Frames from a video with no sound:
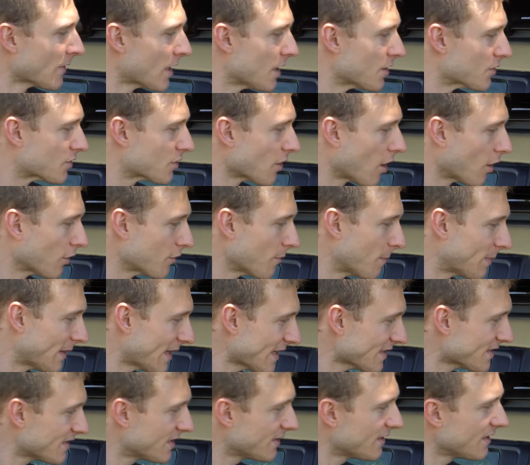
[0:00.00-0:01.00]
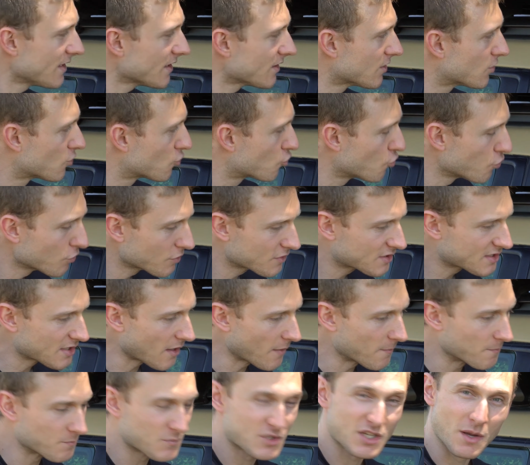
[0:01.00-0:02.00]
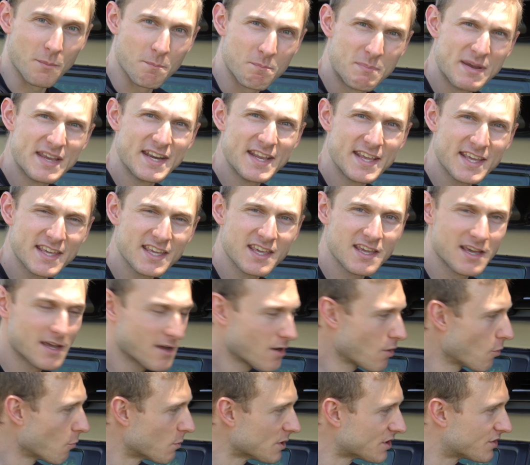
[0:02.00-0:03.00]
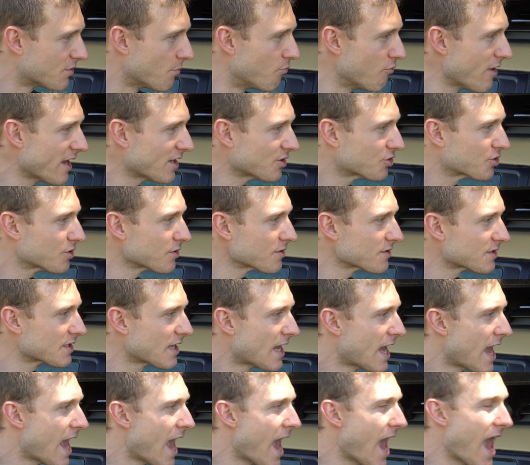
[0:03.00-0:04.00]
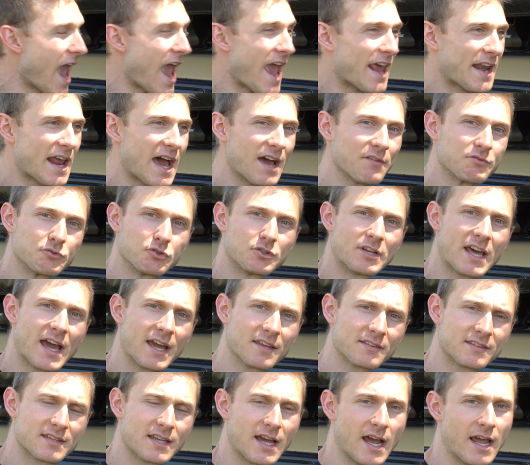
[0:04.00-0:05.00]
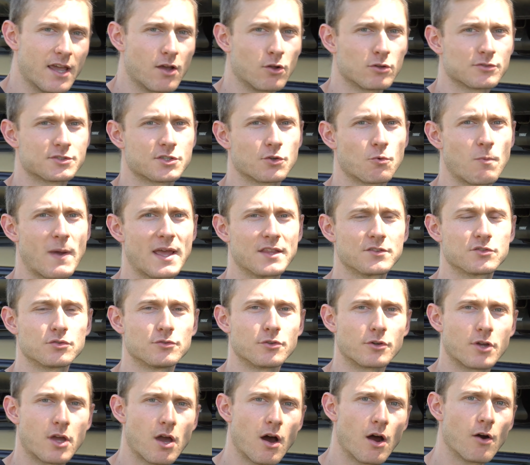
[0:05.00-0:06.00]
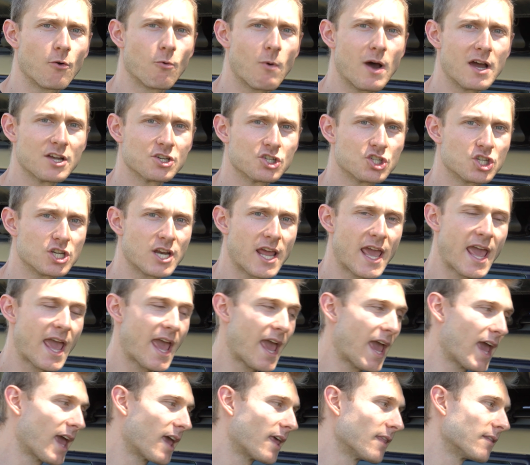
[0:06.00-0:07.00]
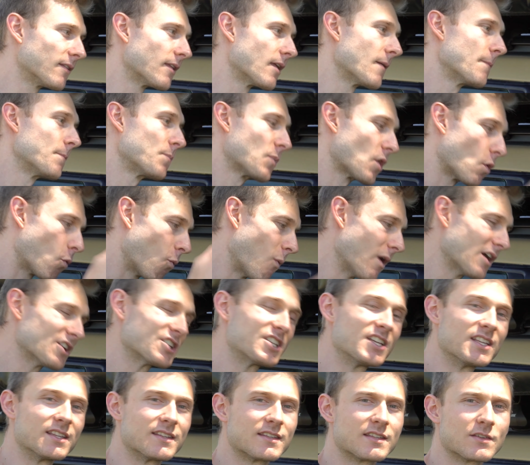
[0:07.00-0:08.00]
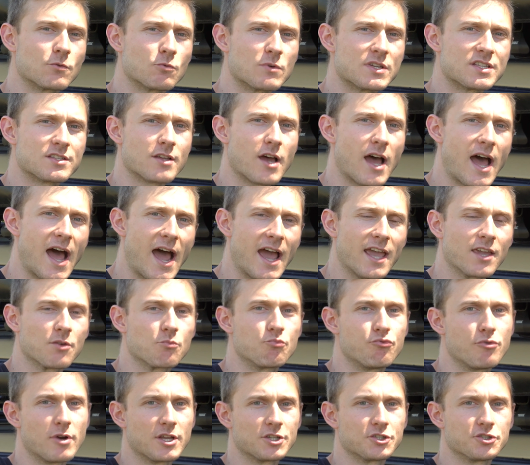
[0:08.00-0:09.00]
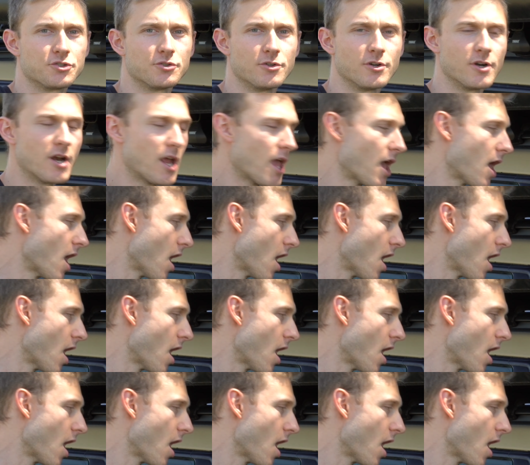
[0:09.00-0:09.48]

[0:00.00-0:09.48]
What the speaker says: So the plasti-dip took some beating with the branches. And after that, I also went to the car wash and washed it with a high pressure